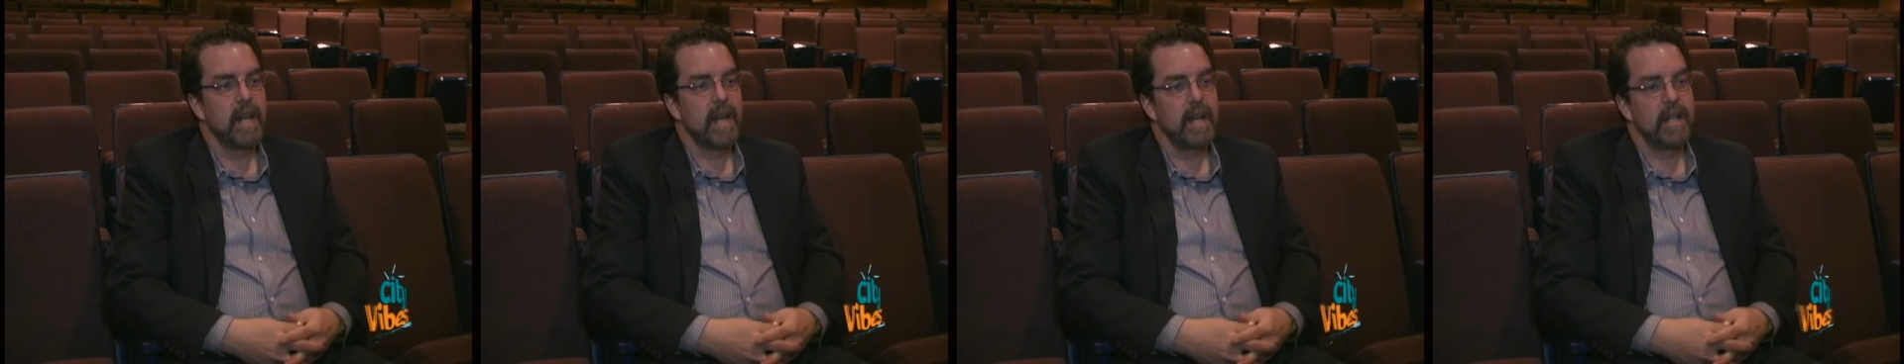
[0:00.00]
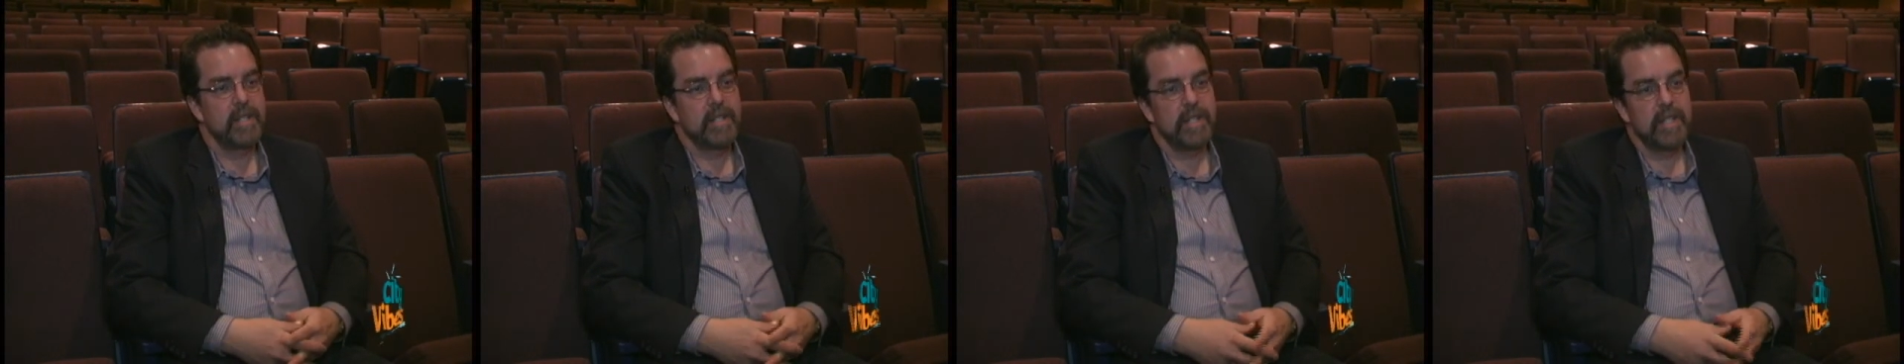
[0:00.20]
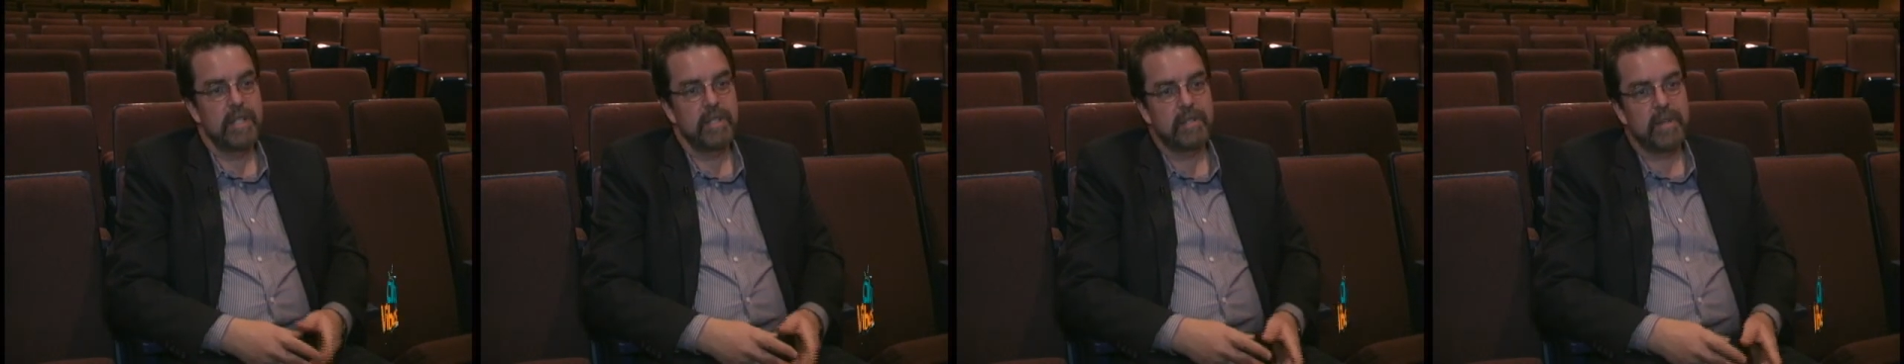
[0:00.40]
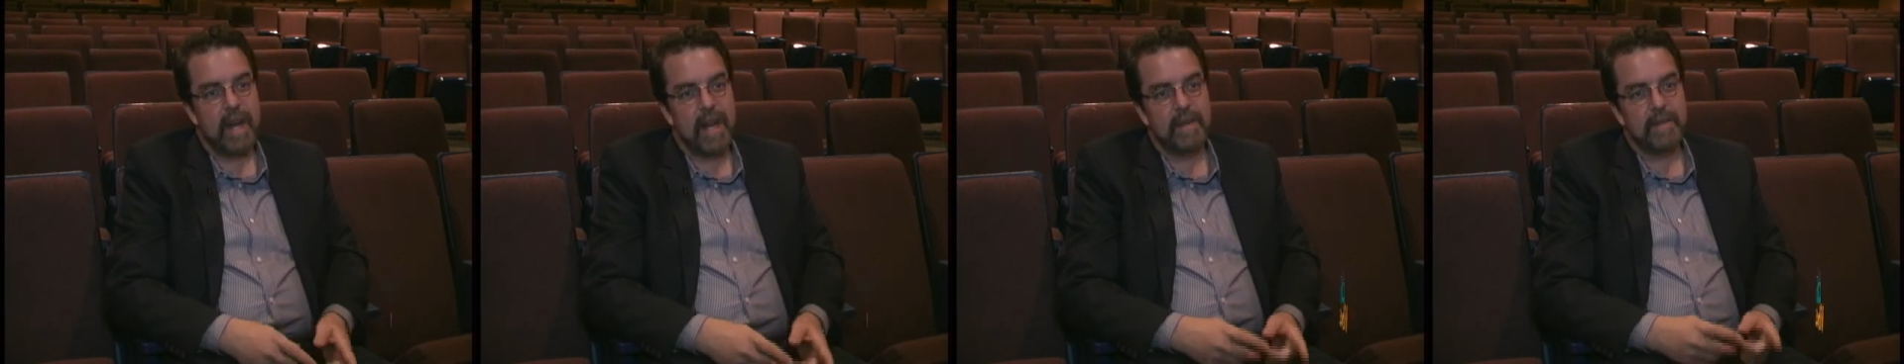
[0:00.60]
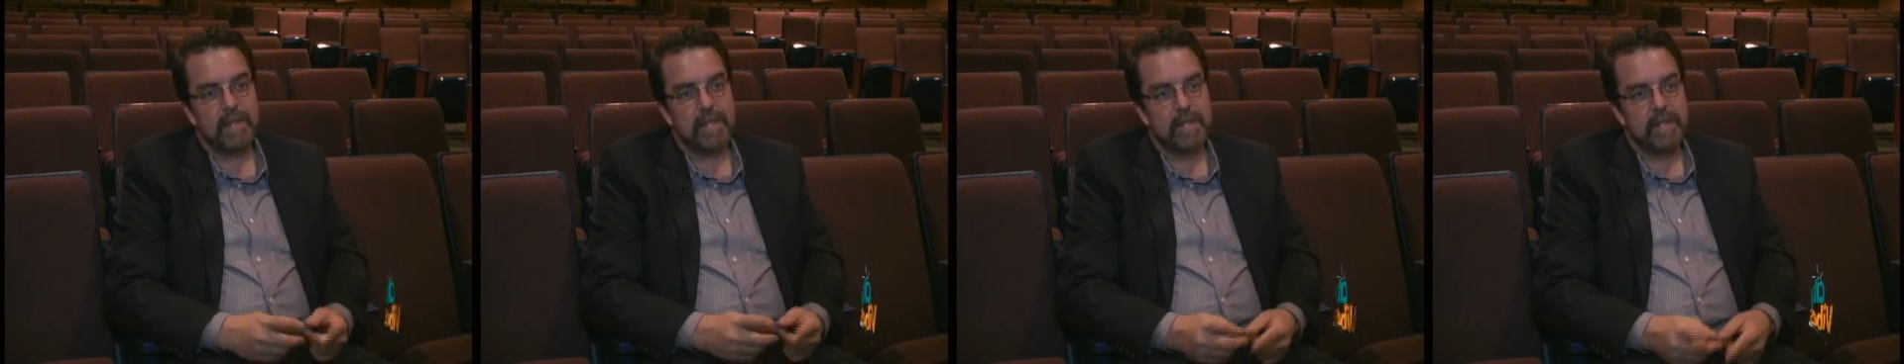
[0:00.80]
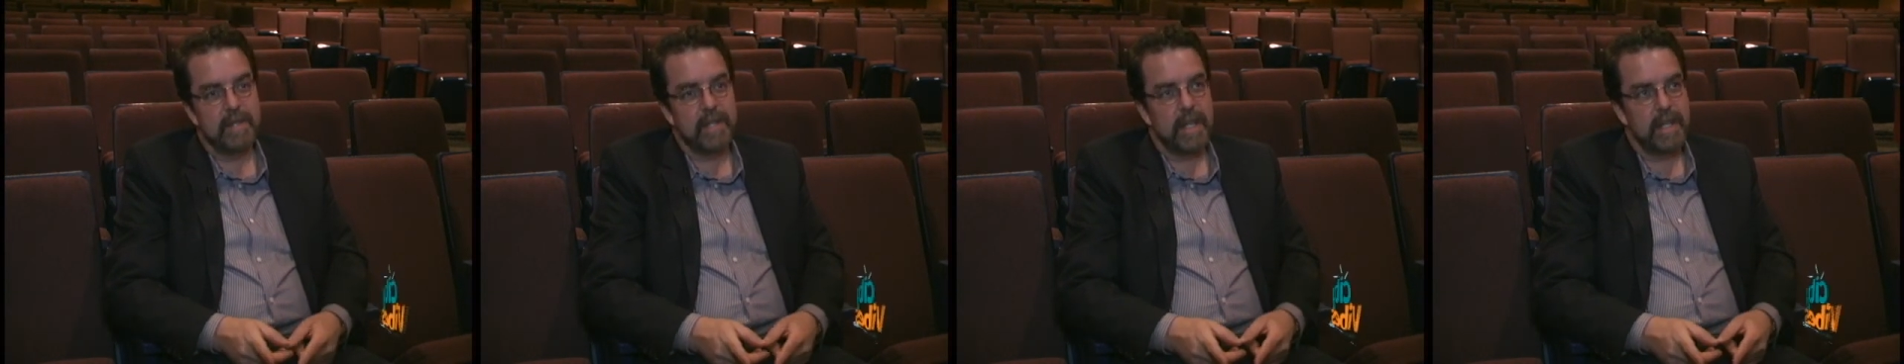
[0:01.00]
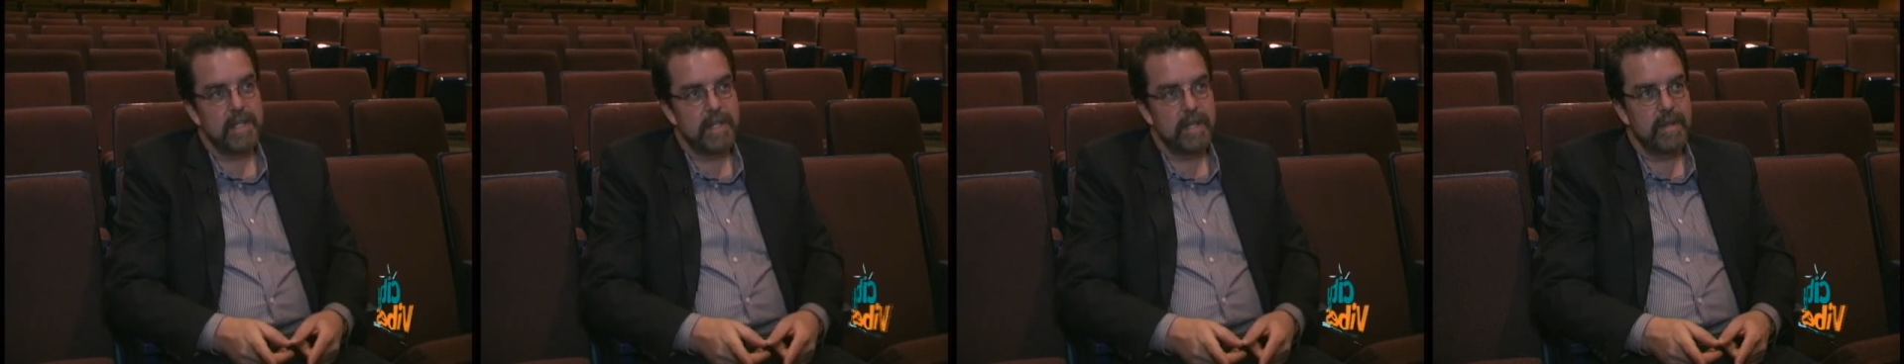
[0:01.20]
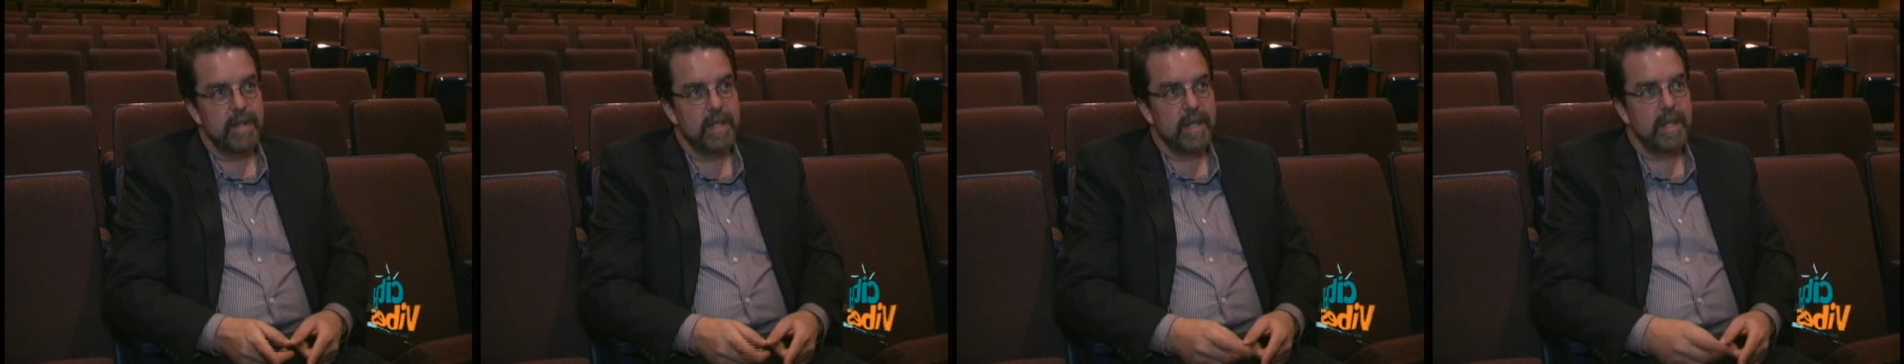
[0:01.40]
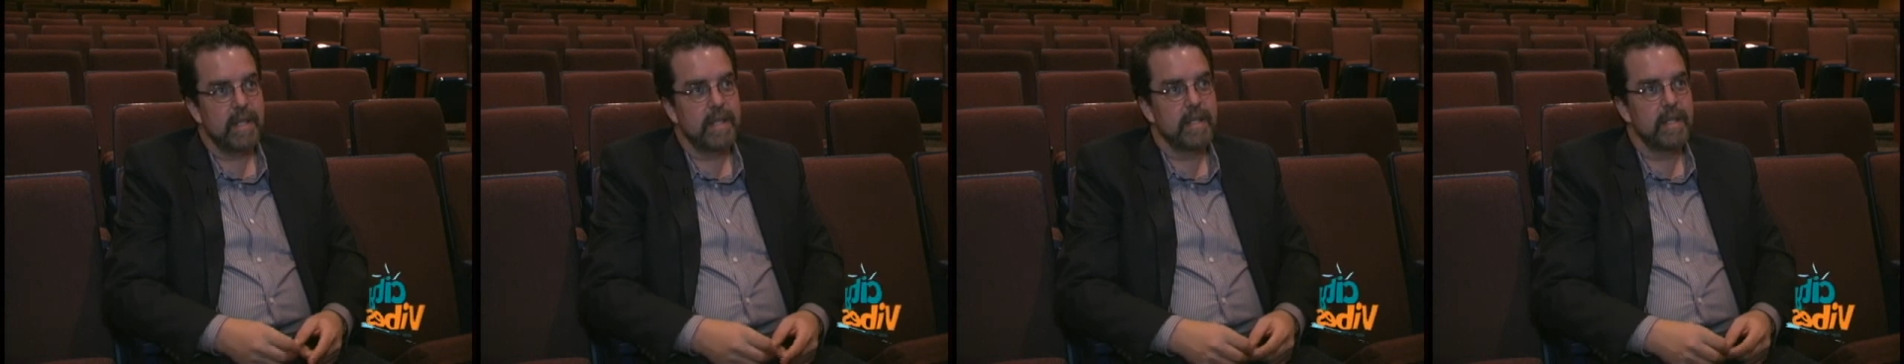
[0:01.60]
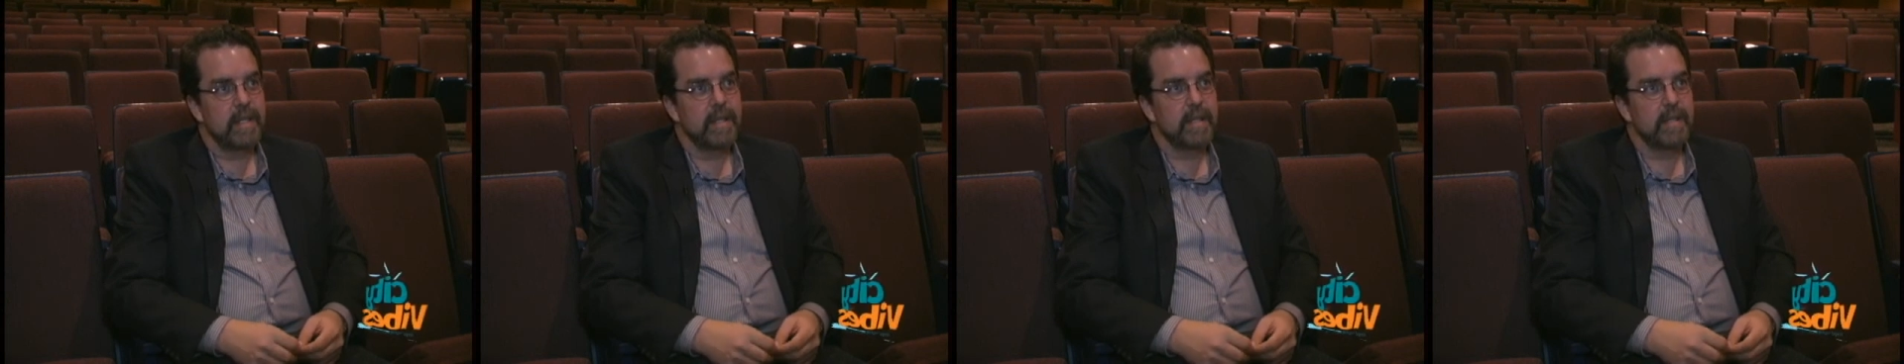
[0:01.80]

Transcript: And she travels to Nigeria